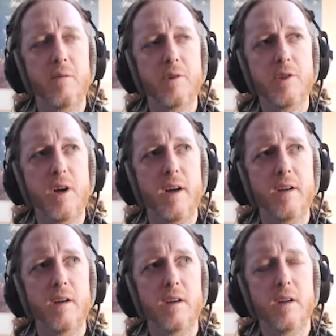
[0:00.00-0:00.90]
It was kind
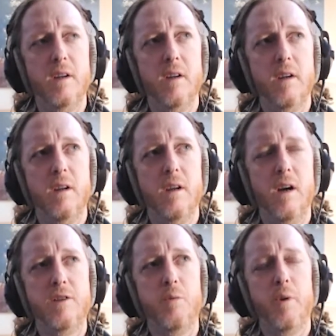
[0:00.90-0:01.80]
of
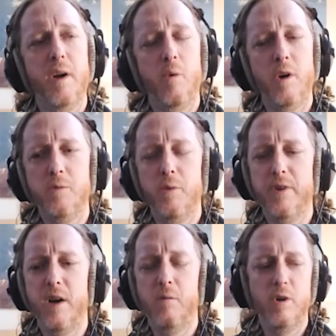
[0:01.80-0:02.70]
that's when I worked
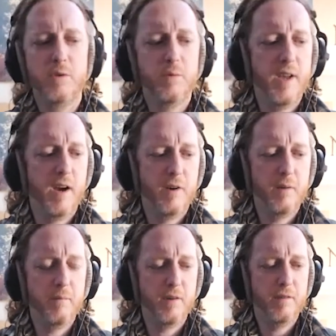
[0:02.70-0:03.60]
with I worked with
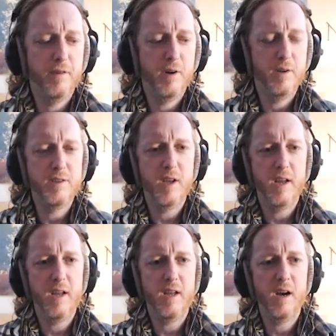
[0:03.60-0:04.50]
Harry
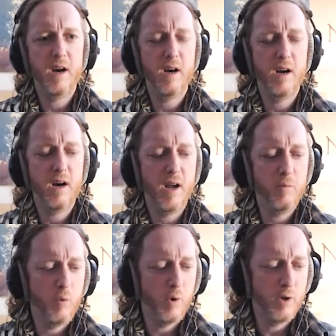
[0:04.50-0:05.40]
Belafonte. I
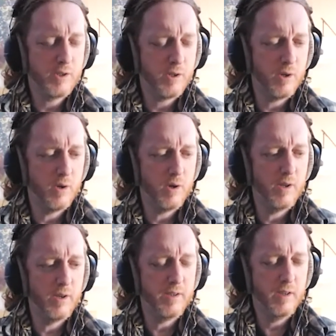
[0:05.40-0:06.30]
worked
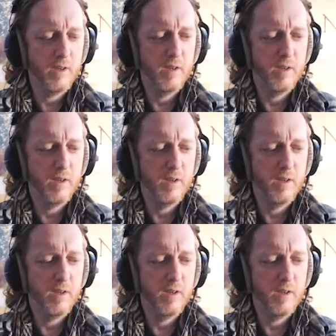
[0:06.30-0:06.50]
on